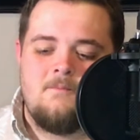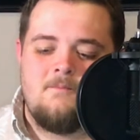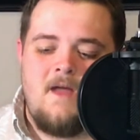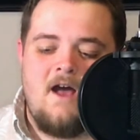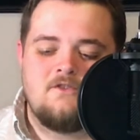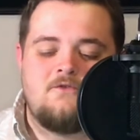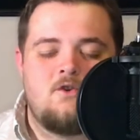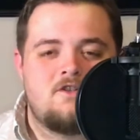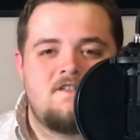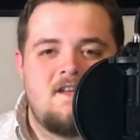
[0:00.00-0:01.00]
house
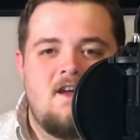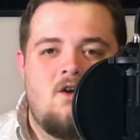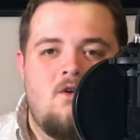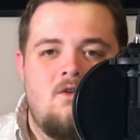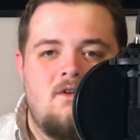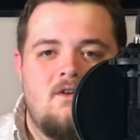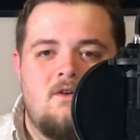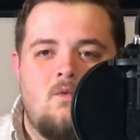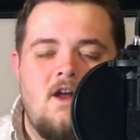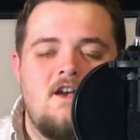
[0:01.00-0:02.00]
for sale,
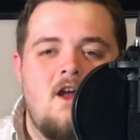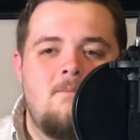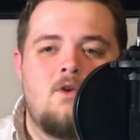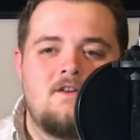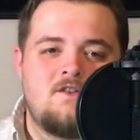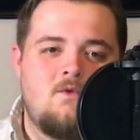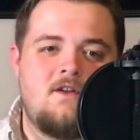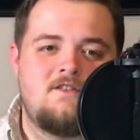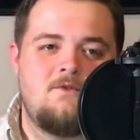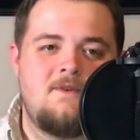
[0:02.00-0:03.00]
what number it's
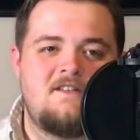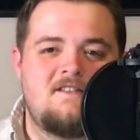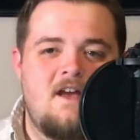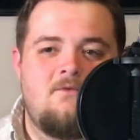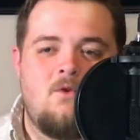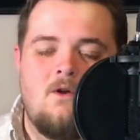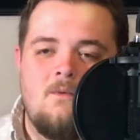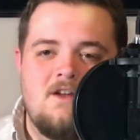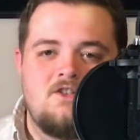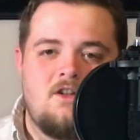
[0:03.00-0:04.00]
going to be set for
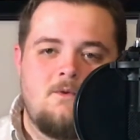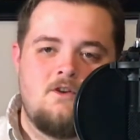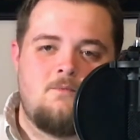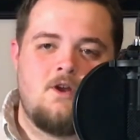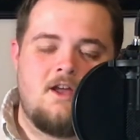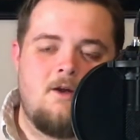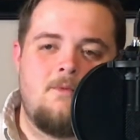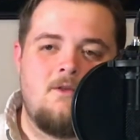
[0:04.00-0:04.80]
originally when you're putting it up on the